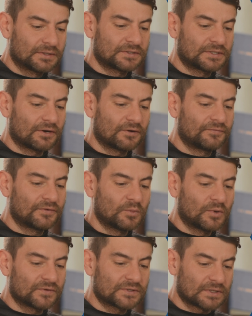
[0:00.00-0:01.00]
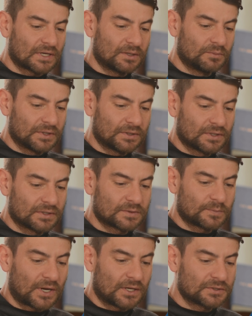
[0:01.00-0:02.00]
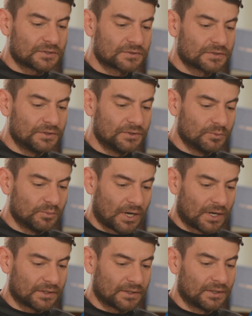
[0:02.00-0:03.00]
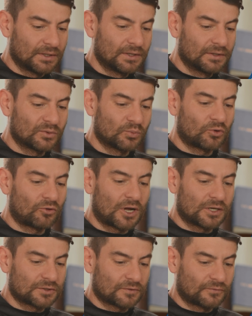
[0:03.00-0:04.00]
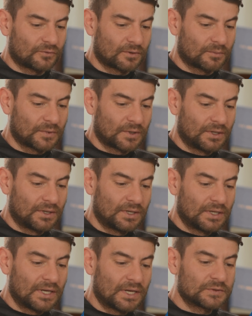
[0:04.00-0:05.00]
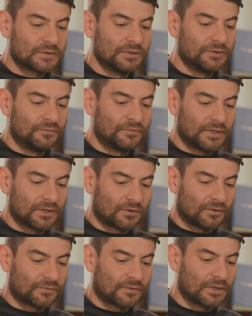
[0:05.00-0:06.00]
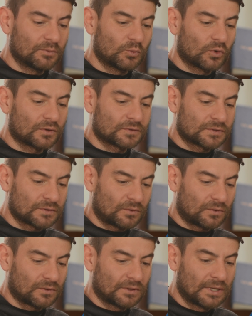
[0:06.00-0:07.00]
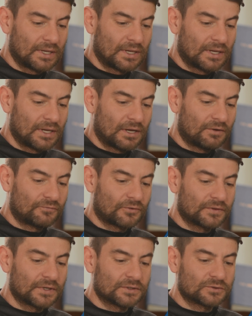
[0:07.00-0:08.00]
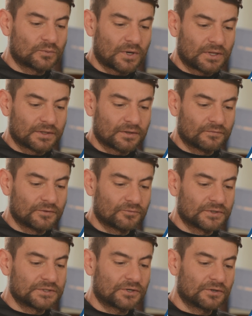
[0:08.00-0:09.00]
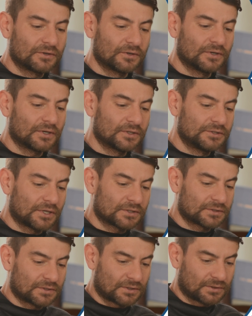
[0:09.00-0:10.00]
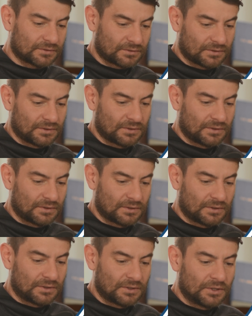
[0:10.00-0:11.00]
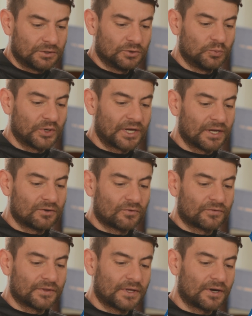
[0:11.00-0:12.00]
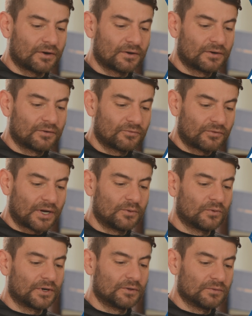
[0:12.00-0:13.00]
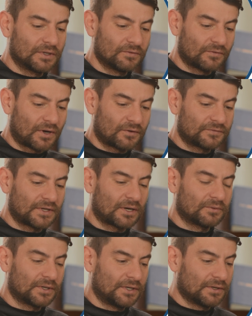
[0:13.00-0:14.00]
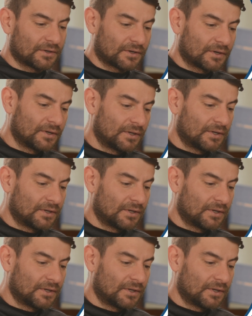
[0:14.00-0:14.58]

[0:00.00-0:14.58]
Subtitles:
The seraphim of assignment sponsors the new body, the morontia form, as the new vehicle for the immortal soul and for the indwelling of the returned adjuster. You begin over there, right where you leave off down here.